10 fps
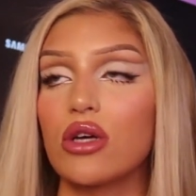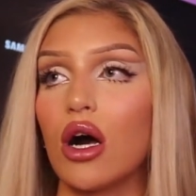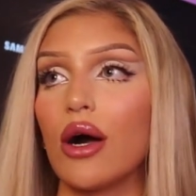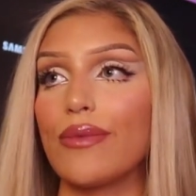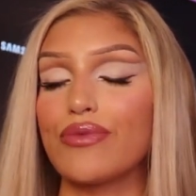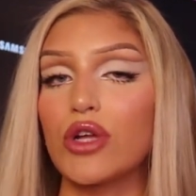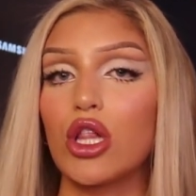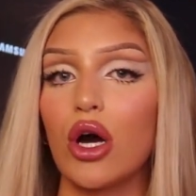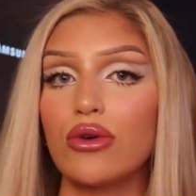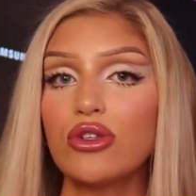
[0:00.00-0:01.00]
um,
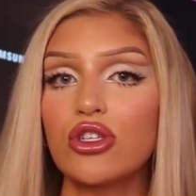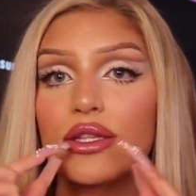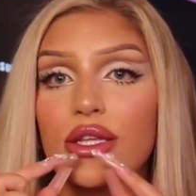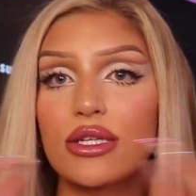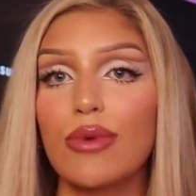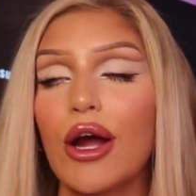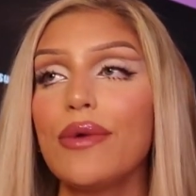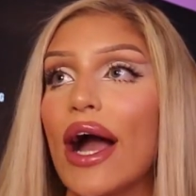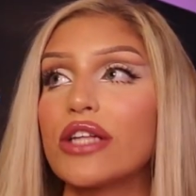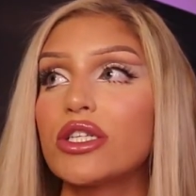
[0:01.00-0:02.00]
clothes, this
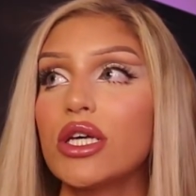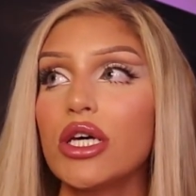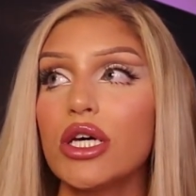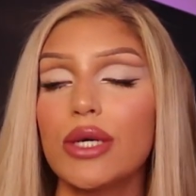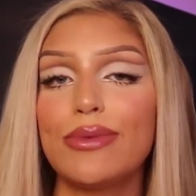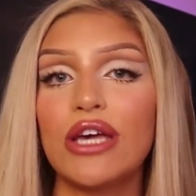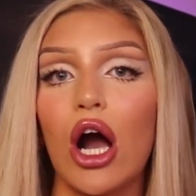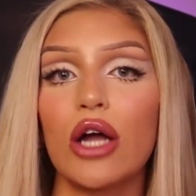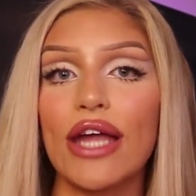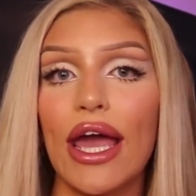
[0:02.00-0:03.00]
part. Had to be
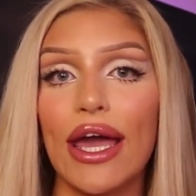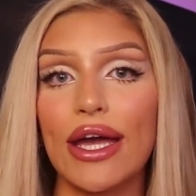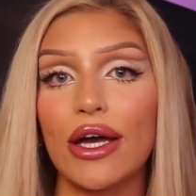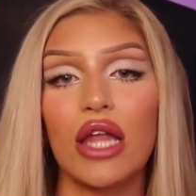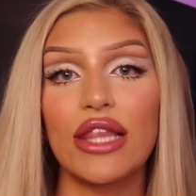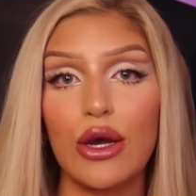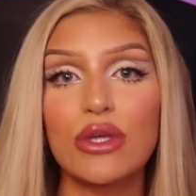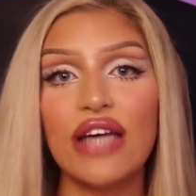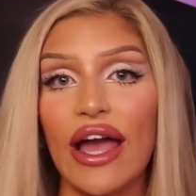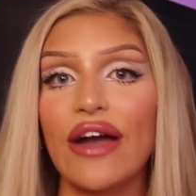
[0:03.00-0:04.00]
on a
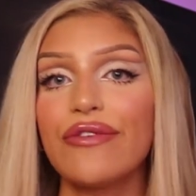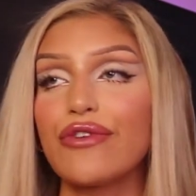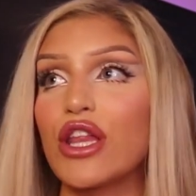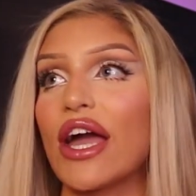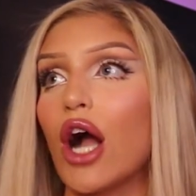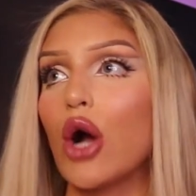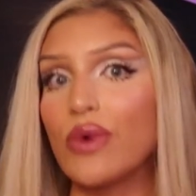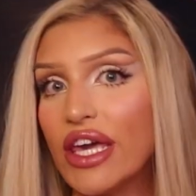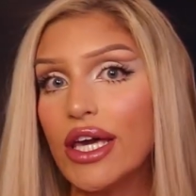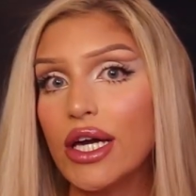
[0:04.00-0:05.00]
liquid diet for like a
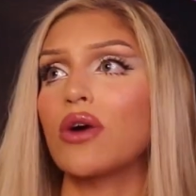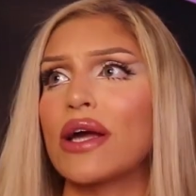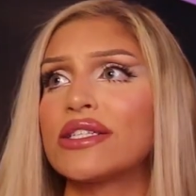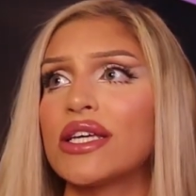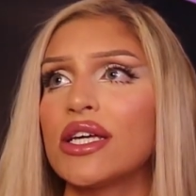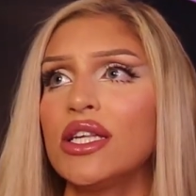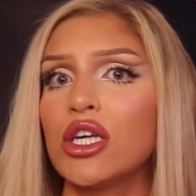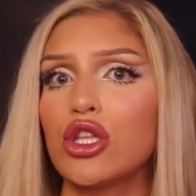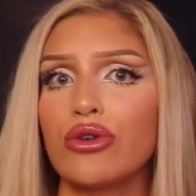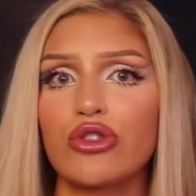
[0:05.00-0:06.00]
week. So I
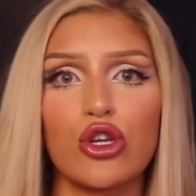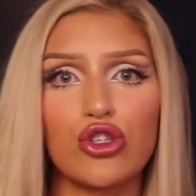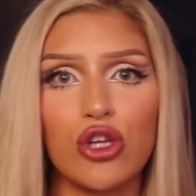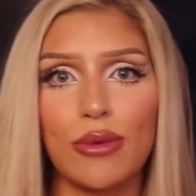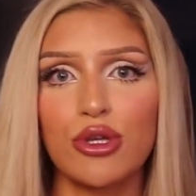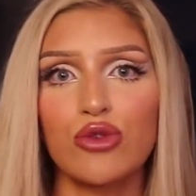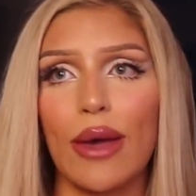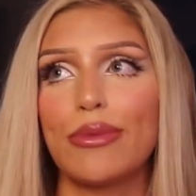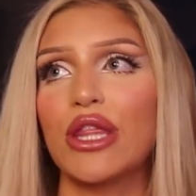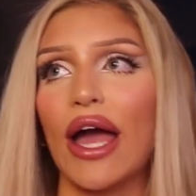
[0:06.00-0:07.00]
did lose so much
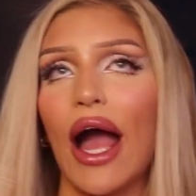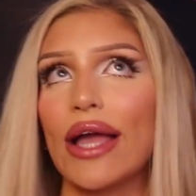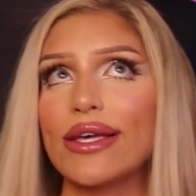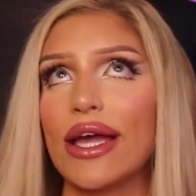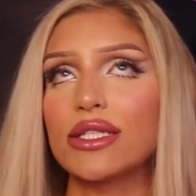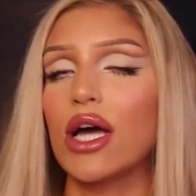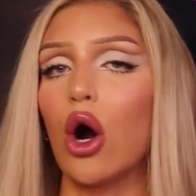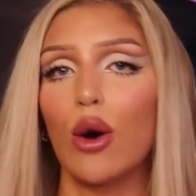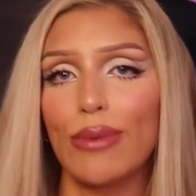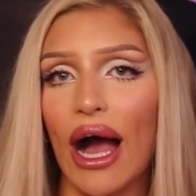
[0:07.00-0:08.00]
weight, but I, I gained it
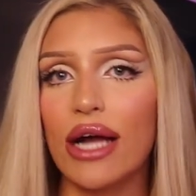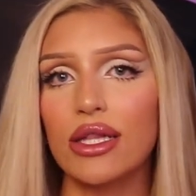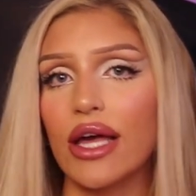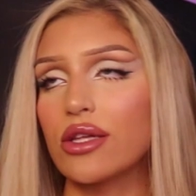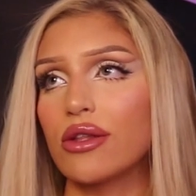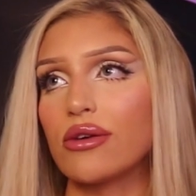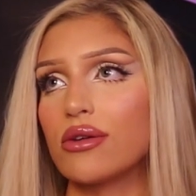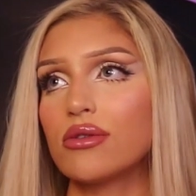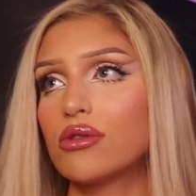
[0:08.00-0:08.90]
all back like the